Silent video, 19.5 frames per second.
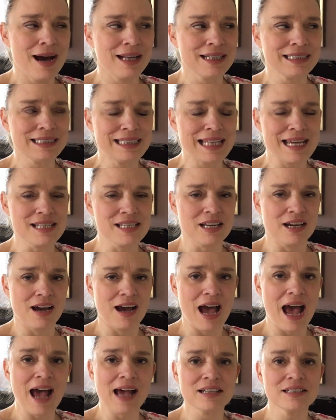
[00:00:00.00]
later.
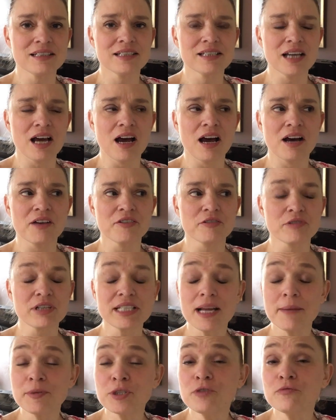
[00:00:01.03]
And the
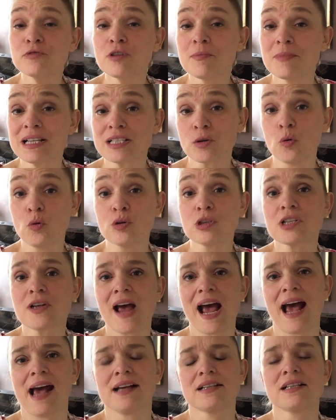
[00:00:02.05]
reception room has also
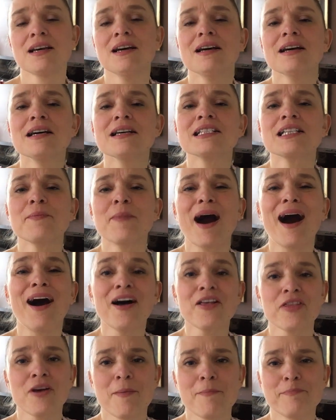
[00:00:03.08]
had some
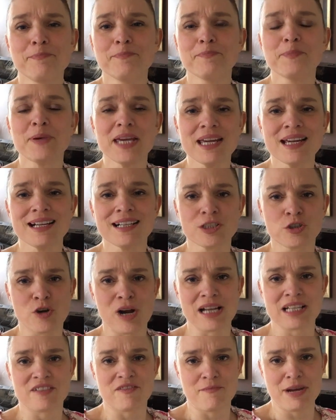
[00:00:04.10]
other big
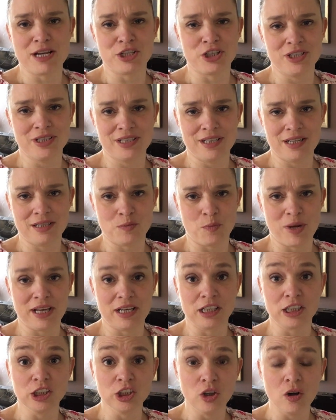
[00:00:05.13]
transformations this week,
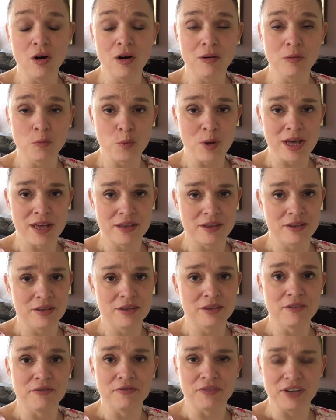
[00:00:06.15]
along with
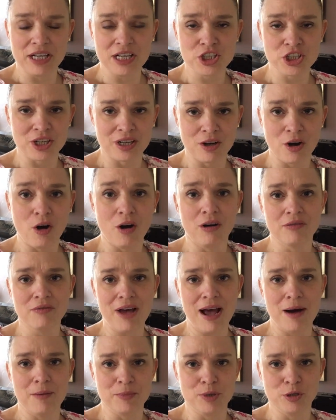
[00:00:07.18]
the finishing of
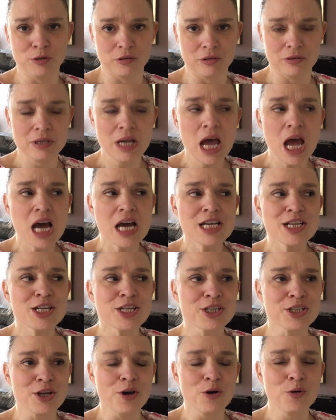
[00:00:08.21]
our mural.
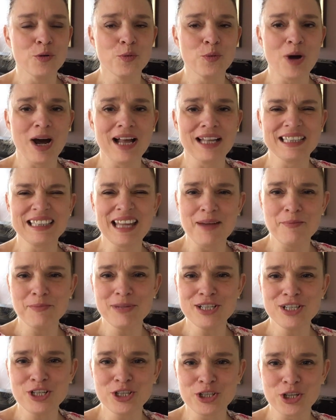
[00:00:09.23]
So let me
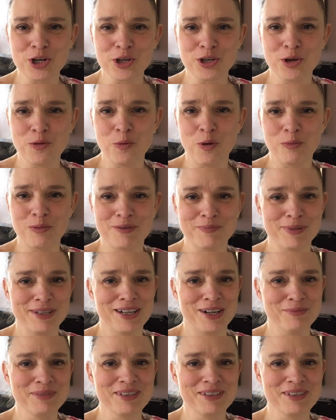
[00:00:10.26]
show you what we've been up